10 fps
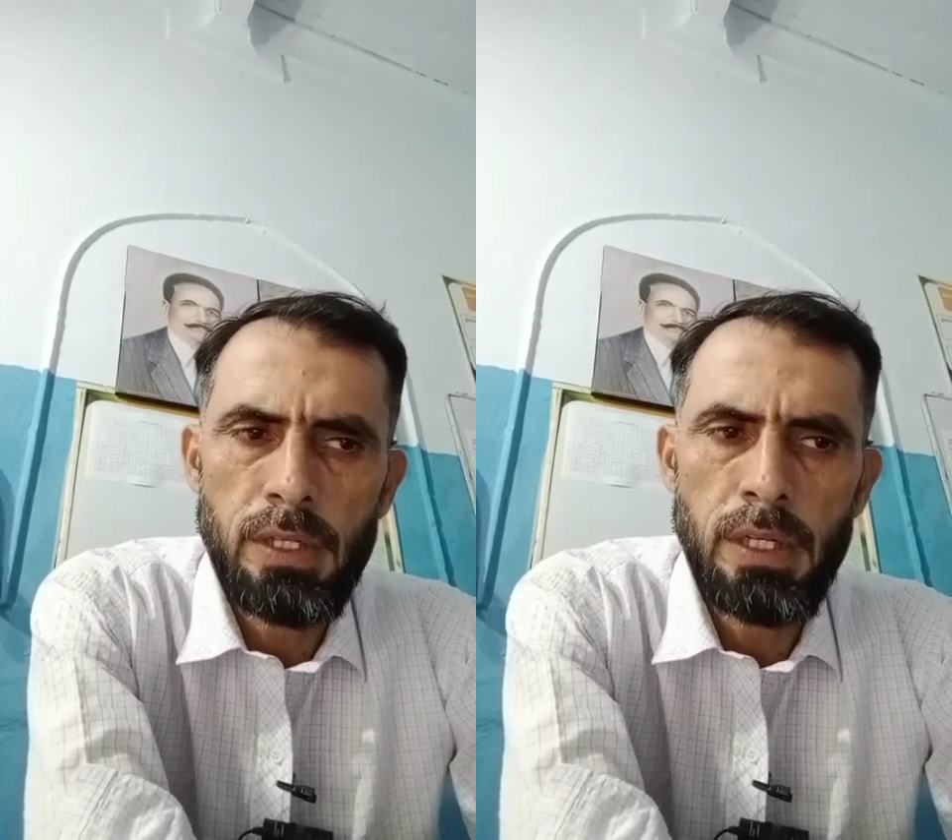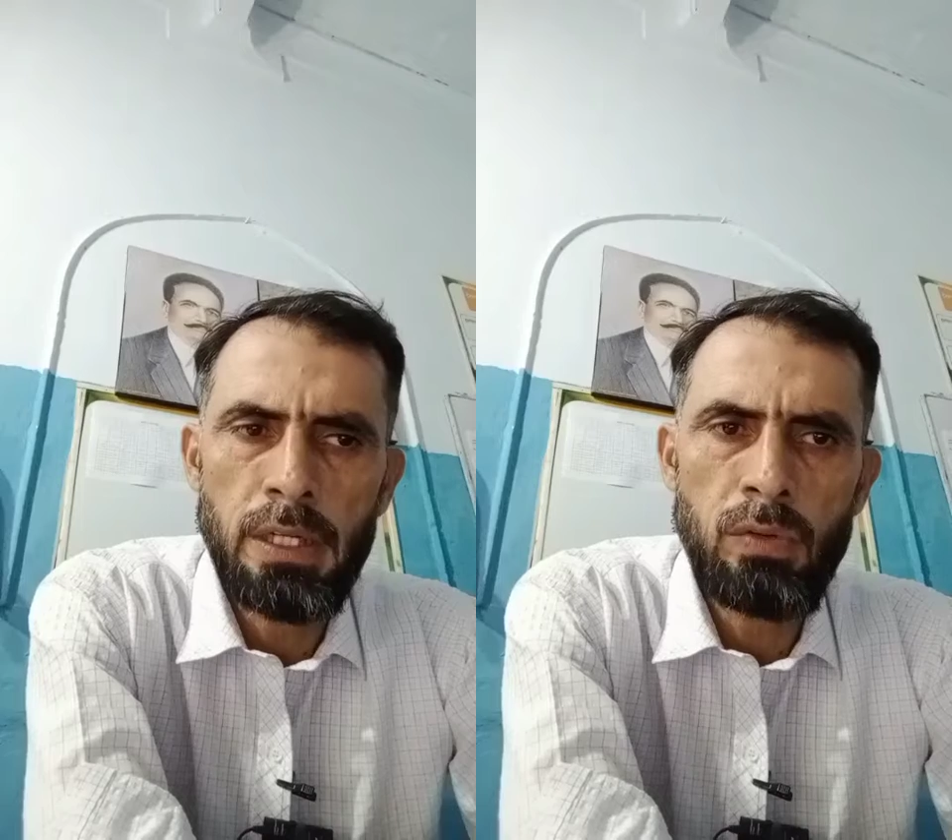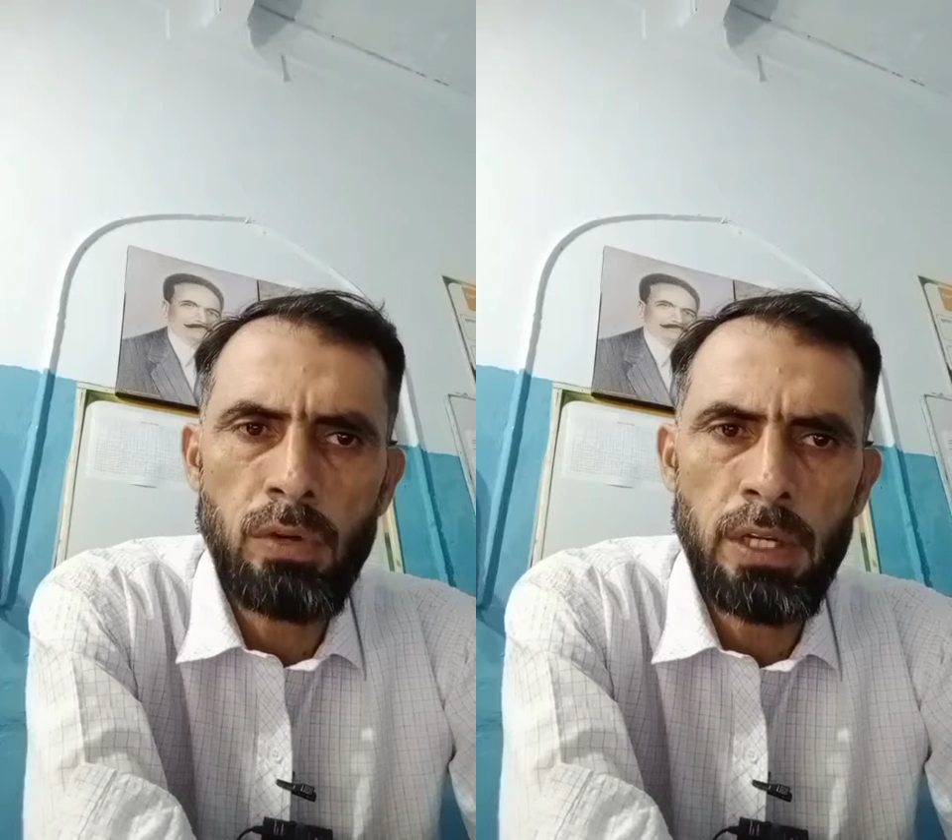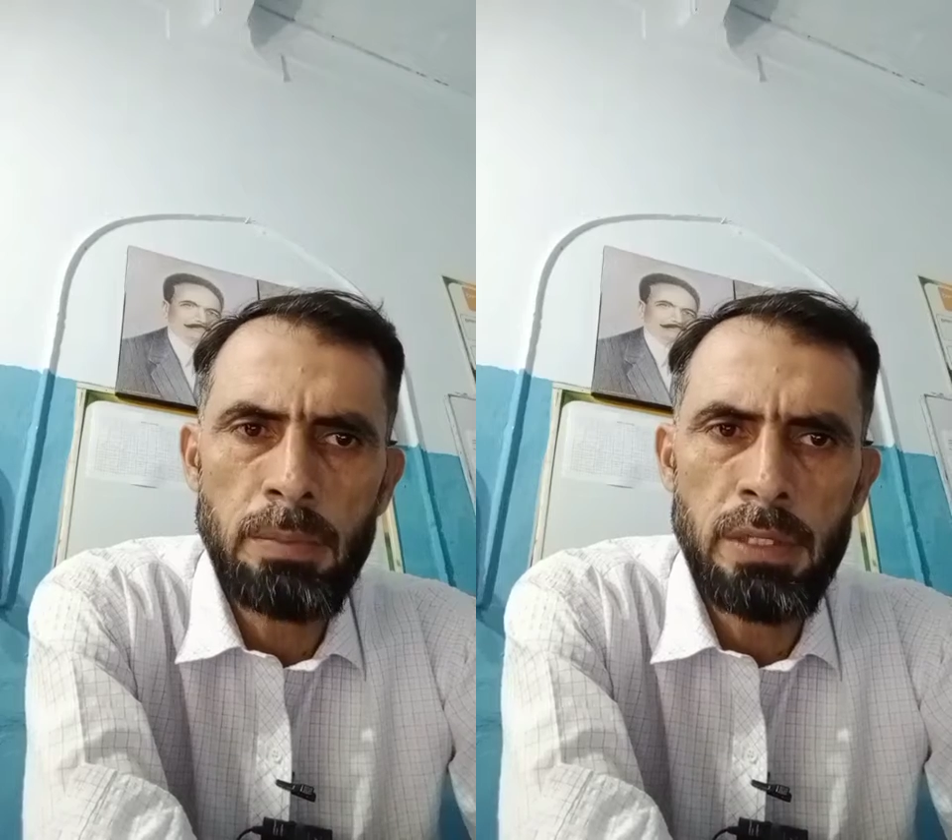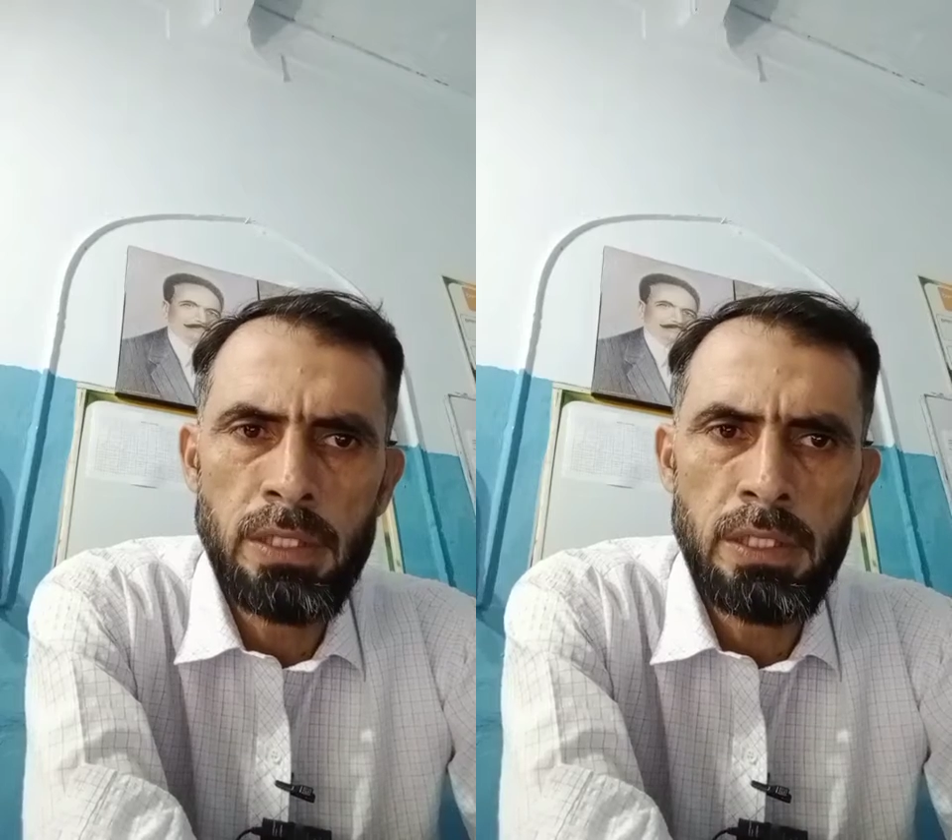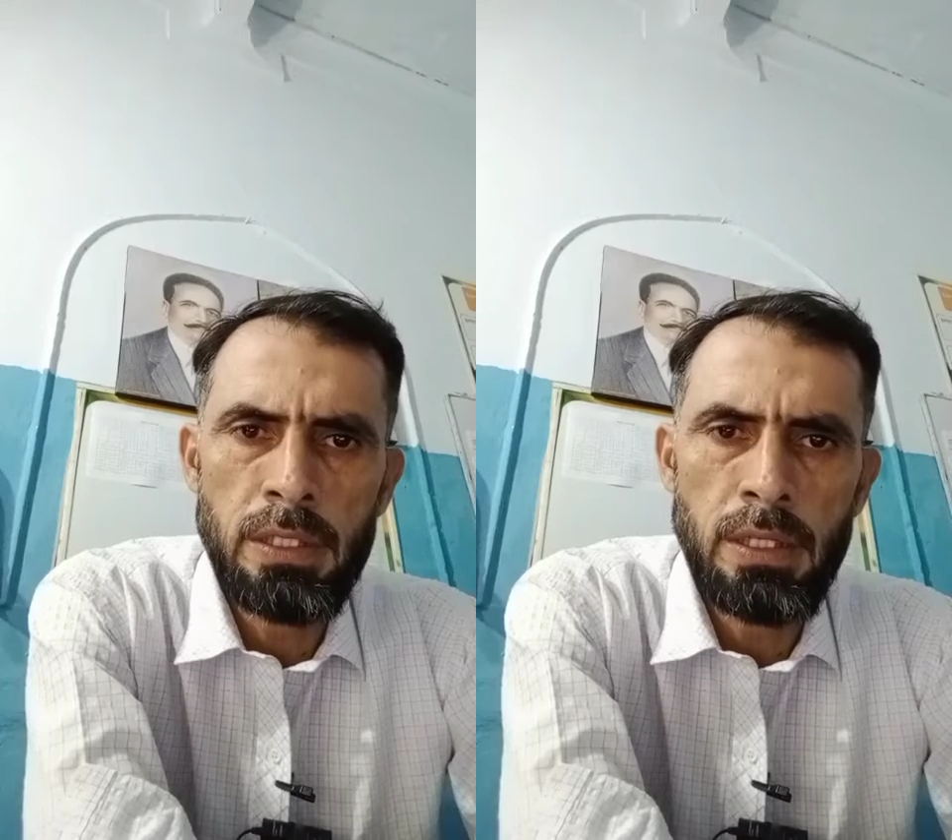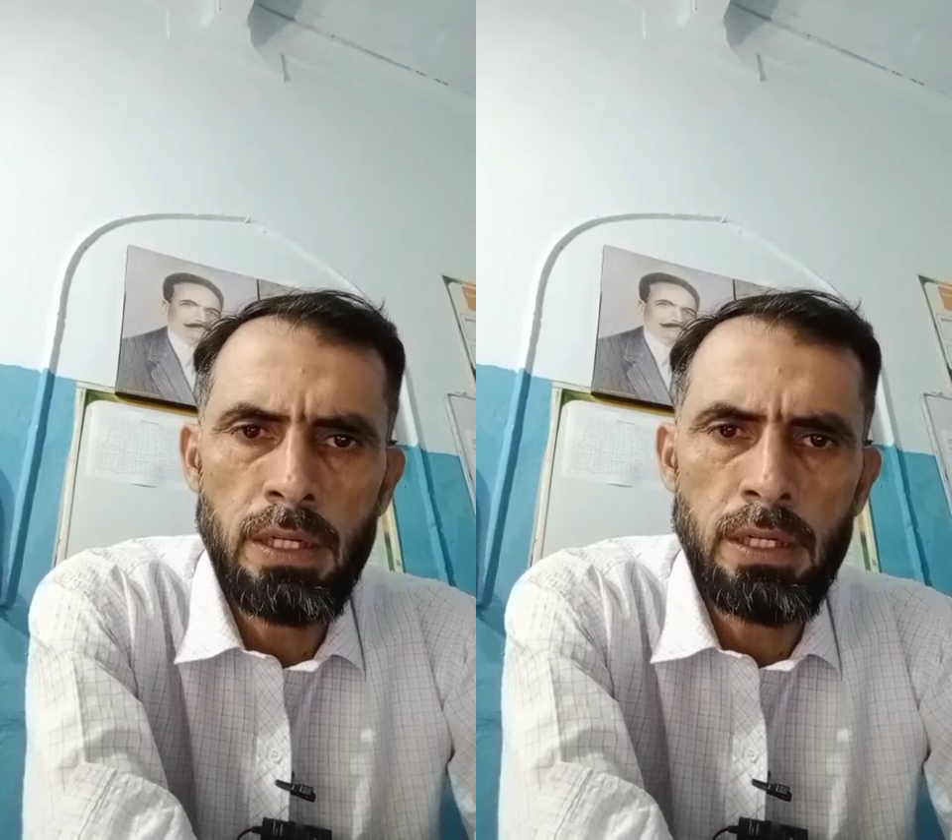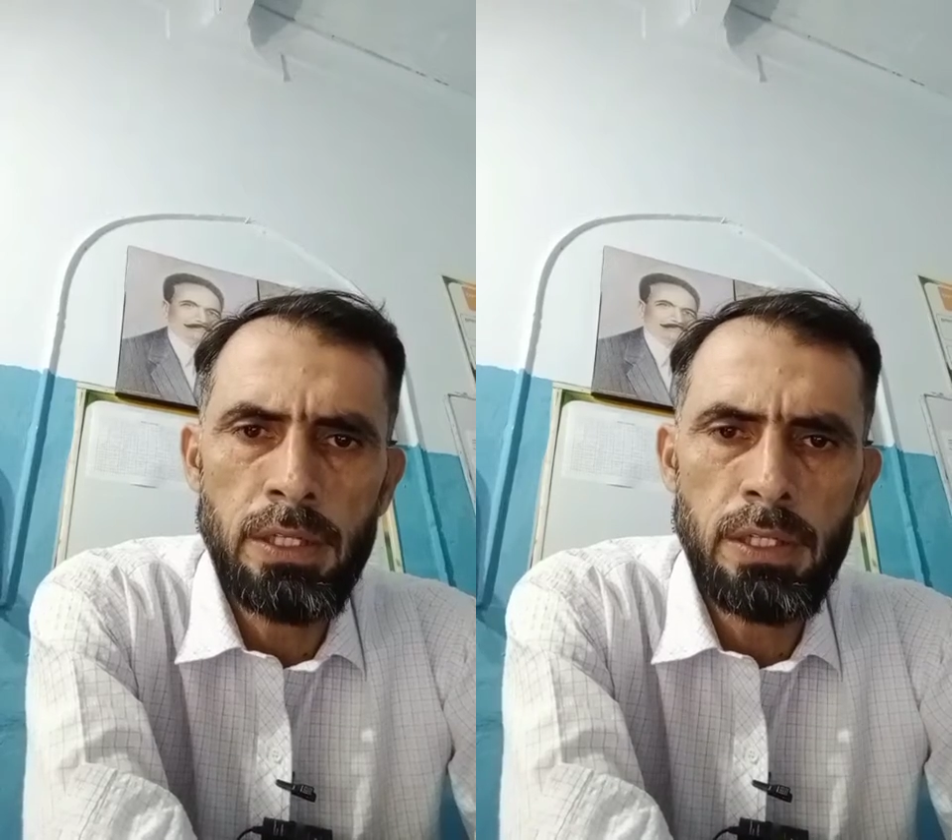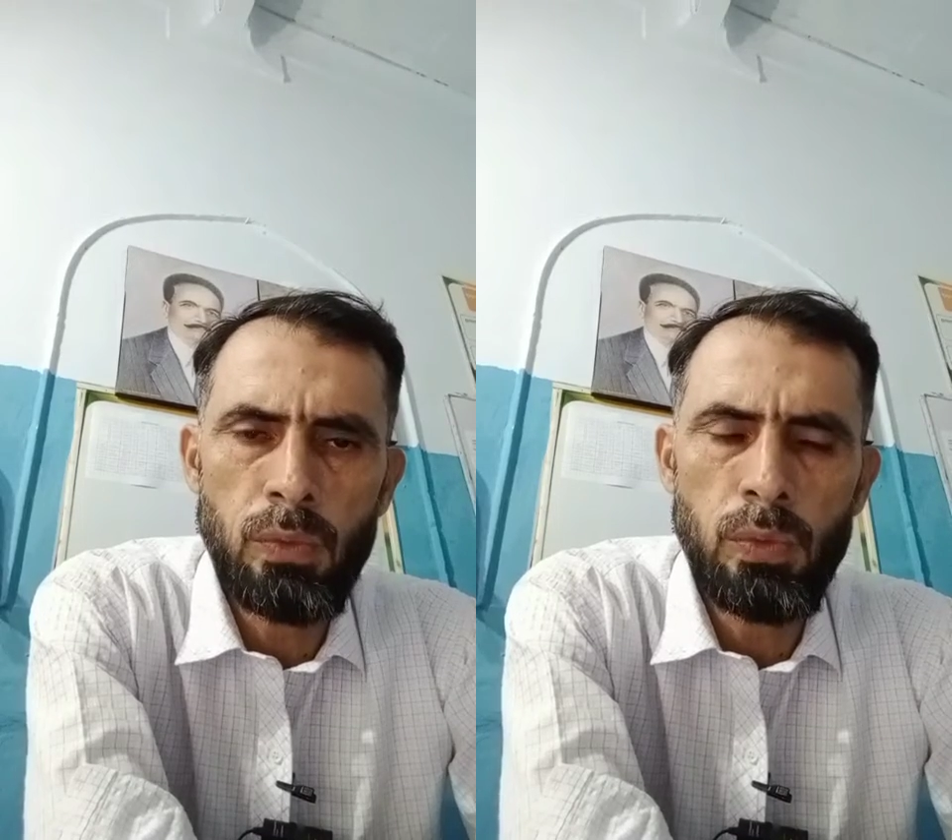Inquiry-based learning,